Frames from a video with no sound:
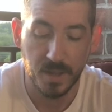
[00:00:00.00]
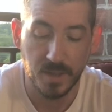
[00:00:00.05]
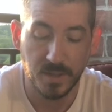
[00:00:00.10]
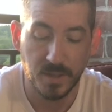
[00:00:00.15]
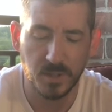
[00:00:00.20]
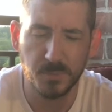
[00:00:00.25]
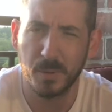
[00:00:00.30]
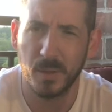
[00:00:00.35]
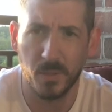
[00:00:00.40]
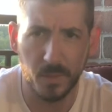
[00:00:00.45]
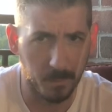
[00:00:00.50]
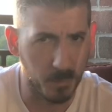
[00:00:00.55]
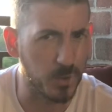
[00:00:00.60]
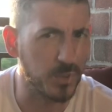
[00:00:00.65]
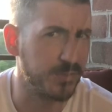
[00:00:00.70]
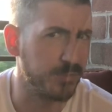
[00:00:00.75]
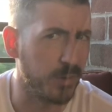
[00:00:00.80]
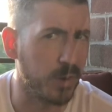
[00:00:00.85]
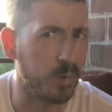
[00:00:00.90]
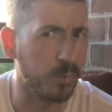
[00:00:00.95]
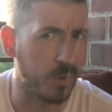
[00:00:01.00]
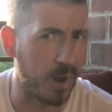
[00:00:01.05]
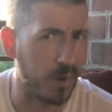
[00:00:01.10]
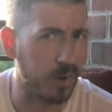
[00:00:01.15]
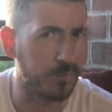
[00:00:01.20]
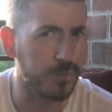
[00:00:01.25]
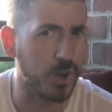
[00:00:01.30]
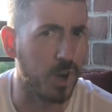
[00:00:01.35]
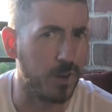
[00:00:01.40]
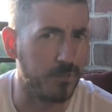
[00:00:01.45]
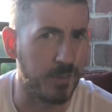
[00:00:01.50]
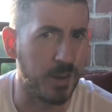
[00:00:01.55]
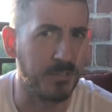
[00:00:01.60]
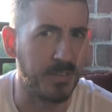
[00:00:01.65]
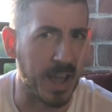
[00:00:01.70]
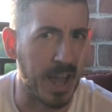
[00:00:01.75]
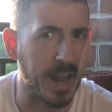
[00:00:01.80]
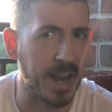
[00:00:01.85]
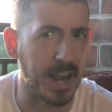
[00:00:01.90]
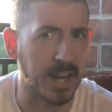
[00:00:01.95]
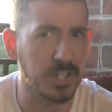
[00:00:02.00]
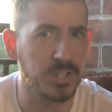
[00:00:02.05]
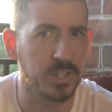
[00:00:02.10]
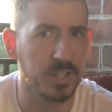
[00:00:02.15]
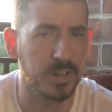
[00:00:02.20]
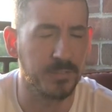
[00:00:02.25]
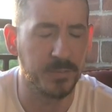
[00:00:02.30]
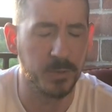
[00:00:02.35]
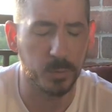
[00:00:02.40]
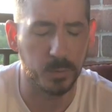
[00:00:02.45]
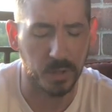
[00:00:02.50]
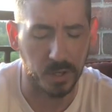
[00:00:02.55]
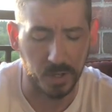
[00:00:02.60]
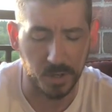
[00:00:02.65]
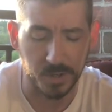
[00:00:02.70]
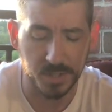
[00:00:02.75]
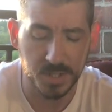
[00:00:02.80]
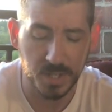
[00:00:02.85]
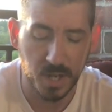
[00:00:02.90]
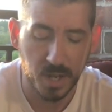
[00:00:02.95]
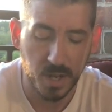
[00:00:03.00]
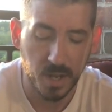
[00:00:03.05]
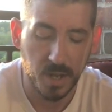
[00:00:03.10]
That was probably the most fun round of golf I've had actually in a few years.